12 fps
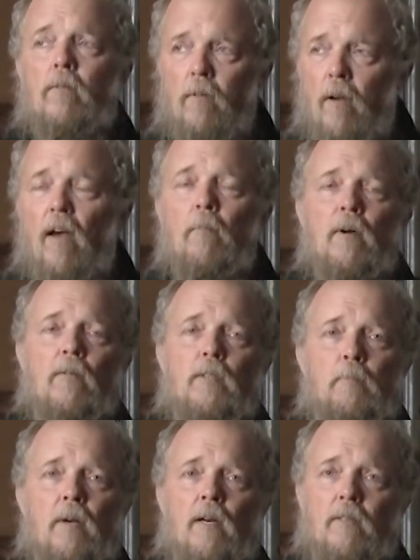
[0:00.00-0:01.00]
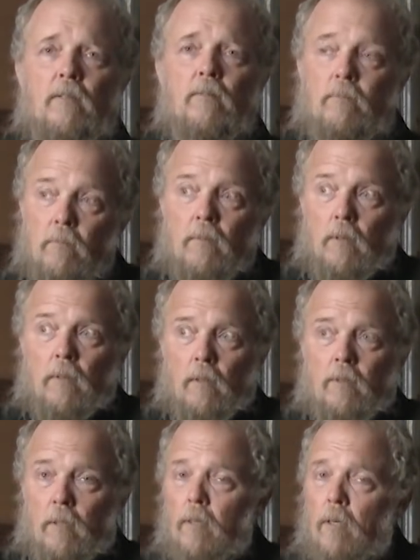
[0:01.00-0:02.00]
you have my respect
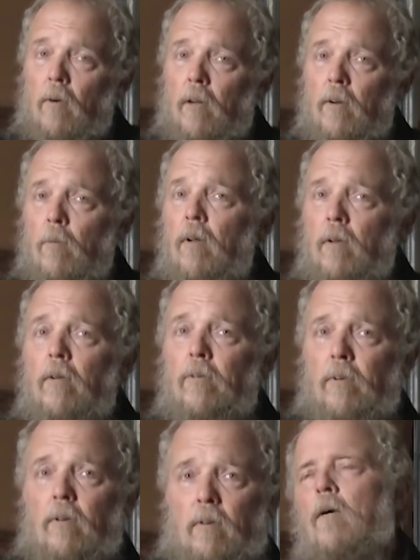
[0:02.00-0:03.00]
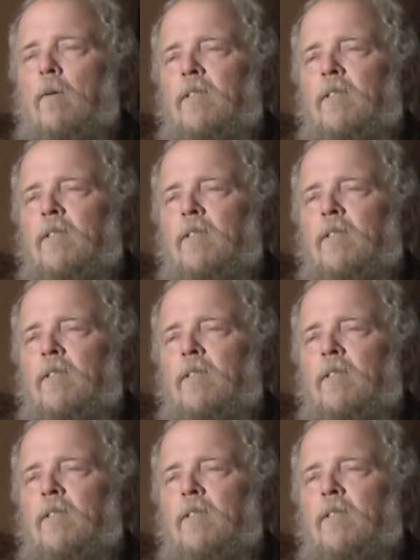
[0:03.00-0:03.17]
until you go out of your way to lose it.